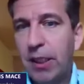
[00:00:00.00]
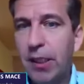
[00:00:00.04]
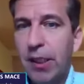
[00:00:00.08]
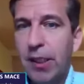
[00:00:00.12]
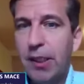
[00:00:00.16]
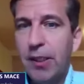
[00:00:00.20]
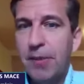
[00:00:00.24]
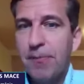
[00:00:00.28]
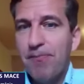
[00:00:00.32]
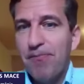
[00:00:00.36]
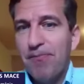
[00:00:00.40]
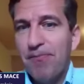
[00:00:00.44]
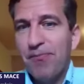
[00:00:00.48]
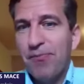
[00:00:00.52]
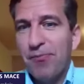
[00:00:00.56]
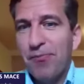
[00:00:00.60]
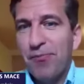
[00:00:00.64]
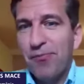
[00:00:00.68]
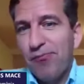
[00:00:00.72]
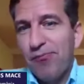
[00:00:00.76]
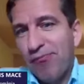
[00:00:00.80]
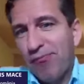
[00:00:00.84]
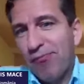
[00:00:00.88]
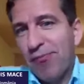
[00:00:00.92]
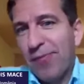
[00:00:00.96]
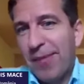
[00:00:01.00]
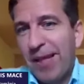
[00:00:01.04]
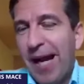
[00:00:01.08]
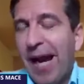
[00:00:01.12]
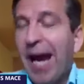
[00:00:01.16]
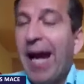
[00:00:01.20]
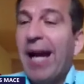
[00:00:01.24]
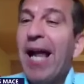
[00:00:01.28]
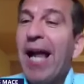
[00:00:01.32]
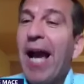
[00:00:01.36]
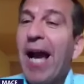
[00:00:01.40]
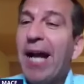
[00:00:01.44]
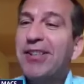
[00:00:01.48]
uh,
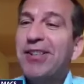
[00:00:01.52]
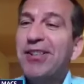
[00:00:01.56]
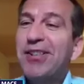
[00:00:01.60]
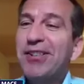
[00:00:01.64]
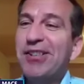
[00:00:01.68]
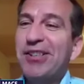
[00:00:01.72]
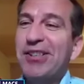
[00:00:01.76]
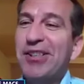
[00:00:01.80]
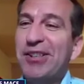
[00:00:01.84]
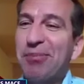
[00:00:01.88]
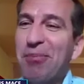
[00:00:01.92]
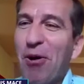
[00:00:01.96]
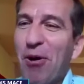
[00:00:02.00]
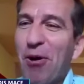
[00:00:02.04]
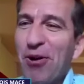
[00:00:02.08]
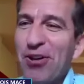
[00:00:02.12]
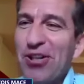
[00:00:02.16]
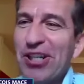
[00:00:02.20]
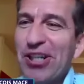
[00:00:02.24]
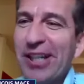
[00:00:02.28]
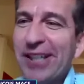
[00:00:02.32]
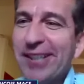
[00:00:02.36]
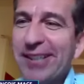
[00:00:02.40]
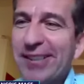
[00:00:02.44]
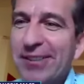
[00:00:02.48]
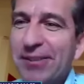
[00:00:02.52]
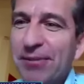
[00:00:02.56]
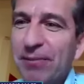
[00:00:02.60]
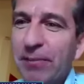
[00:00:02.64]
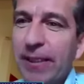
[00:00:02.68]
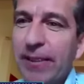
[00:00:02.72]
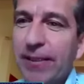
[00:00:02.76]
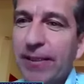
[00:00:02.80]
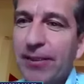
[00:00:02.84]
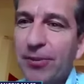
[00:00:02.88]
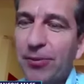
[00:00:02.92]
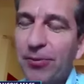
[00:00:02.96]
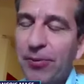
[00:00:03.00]
I liked this project to
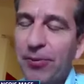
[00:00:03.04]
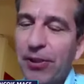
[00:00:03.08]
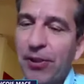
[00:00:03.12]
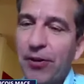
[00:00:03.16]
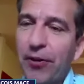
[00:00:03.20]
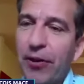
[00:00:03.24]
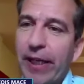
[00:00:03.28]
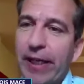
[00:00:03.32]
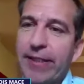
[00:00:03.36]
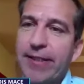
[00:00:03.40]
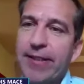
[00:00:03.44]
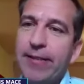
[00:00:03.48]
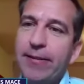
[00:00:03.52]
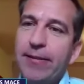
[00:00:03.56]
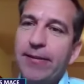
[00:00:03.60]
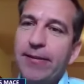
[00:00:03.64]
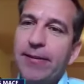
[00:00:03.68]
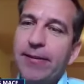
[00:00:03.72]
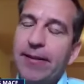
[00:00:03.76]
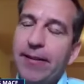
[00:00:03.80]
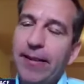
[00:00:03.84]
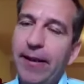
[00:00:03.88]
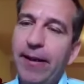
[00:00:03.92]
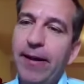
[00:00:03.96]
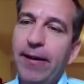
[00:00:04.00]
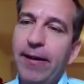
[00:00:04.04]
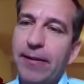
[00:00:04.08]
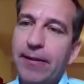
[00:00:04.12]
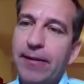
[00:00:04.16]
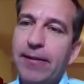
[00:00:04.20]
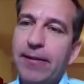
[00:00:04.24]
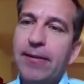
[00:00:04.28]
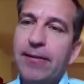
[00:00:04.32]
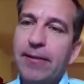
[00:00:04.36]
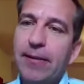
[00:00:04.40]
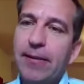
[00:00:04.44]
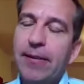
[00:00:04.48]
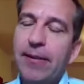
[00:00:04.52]
be to be honest. Yeah,
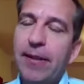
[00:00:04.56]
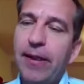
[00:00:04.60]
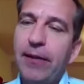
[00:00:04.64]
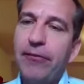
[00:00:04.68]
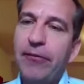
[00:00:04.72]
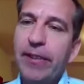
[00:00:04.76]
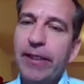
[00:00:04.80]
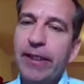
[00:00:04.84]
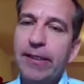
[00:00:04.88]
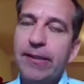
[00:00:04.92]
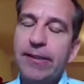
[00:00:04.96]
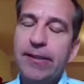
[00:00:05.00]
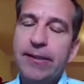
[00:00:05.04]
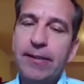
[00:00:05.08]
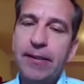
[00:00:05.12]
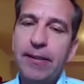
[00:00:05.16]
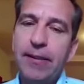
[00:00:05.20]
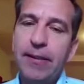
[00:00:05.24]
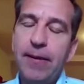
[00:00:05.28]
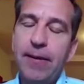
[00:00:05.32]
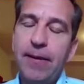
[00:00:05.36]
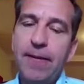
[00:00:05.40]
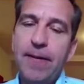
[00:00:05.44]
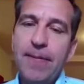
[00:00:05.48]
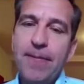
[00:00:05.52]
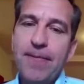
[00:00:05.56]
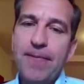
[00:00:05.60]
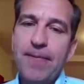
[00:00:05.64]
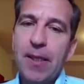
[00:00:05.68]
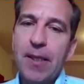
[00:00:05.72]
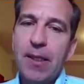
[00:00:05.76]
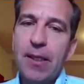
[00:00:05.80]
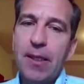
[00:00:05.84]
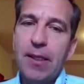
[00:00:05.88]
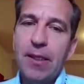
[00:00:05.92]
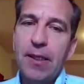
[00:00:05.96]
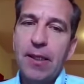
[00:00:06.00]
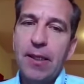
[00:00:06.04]
I think it's uh,
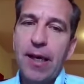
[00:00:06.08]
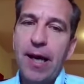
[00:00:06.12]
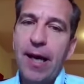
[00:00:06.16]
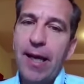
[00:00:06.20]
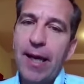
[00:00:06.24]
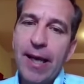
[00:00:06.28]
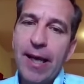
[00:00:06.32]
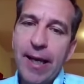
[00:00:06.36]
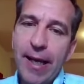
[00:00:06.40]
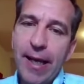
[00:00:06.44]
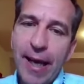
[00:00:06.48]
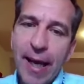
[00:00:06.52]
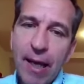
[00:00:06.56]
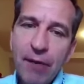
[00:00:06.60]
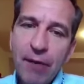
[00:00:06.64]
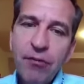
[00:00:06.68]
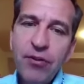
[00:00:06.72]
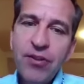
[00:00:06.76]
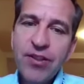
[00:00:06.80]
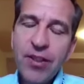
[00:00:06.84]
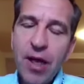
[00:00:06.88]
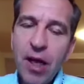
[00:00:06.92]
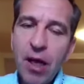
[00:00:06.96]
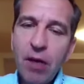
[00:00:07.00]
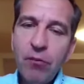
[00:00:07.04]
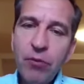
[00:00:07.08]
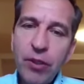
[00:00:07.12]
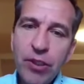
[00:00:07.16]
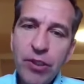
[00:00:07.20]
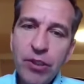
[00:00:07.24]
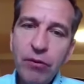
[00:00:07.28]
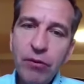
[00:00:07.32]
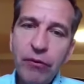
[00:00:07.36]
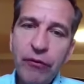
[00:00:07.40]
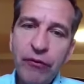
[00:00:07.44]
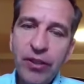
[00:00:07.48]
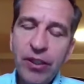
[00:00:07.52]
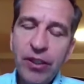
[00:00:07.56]
every time we
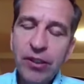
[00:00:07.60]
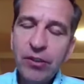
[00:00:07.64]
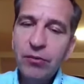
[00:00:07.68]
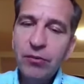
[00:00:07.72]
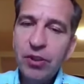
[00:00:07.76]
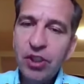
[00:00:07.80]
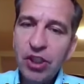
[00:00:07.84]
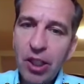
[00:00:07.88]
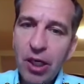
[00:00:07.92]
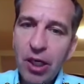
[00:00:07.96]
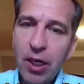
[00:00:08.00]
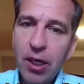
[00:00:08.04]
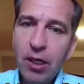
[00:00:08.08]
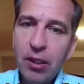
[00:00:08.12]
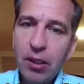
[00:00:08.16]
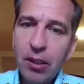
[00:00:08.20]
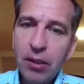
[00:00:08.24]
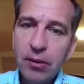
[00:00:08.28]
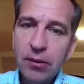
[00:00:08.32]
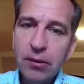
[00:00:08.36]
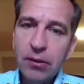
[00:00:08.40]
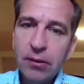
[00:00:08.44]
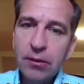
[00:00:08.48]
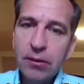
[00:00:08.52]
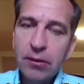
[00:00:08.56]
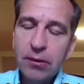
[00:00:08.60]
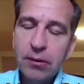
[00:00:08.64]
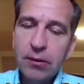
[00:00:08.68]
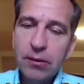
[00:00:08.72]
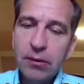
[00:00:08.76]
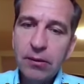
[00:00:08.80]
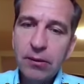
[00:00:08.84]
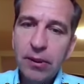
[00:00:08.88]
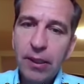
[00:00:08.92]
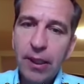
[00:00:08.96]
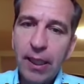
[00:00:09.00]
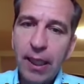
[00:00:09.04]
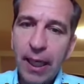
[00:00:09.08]
do things which are
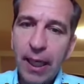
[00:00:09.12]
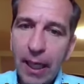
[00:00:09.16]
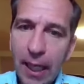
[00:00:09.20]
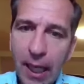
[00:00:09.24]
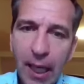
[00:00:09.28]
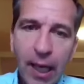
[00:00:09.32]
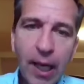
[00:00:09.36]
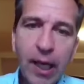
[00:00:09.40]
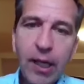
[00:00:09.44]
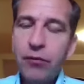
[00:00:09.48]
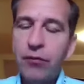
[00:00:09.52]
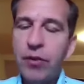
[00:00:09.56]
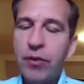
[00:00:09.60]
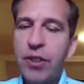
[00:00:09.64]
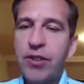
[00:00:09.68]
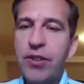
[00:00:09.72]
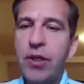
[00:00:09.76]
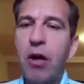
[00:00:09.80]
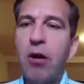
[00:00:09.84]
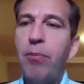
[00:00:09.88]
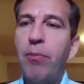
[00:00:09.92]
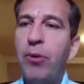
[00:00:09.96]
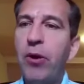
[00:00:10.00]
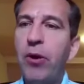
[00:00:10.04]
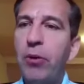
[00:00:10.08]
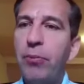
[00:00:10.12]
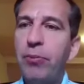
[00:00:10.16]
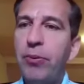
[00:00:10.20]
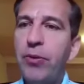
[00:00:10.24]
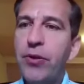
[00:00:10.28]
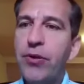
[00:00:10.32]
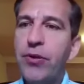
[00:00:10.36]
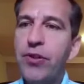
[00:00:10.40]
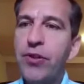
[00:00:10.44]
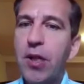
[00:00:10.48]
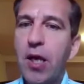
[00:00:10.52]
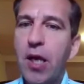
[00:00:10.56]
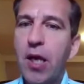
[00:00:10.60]
in line with our
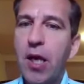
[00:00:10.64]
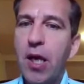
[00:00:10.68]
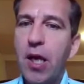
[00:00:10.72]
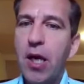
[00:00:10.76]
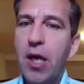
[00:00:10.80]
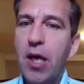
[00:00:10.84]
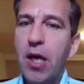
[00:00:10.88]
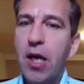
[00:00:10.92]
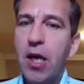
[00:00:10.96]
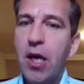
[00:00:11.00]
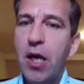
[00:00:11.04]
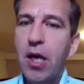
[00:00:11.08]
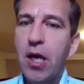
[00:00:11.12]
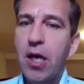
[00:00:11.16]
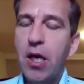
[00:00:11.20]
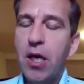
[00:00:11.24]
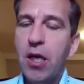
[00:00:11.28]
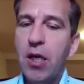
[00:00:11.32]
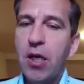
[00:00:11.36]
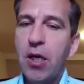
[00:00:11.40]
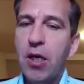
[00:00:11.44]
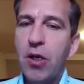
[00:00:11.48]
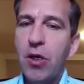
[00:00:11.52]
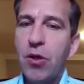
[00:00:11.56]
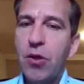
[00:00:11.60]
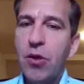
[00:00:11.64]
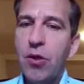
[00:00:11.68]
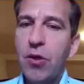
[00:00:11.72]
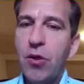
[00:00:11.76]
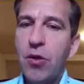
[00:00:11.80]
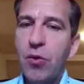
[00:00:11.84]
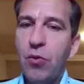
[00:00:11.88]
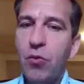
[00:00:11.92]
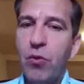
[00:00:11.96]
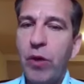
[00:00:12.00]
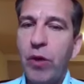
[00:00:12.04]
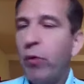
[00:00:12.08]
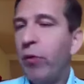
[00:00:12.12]
purpose,
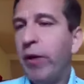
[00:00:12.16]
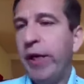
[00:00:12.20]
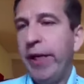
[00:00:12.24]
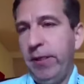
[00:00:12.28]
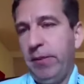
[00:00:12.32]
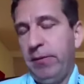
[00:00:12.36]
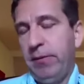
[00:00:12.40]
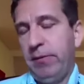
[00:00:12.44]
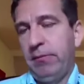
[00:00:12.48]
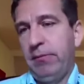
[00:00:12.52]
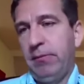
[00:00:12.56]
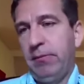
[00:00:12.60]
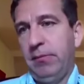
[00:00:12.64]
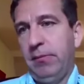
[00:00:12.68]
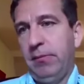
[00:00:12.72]
we win.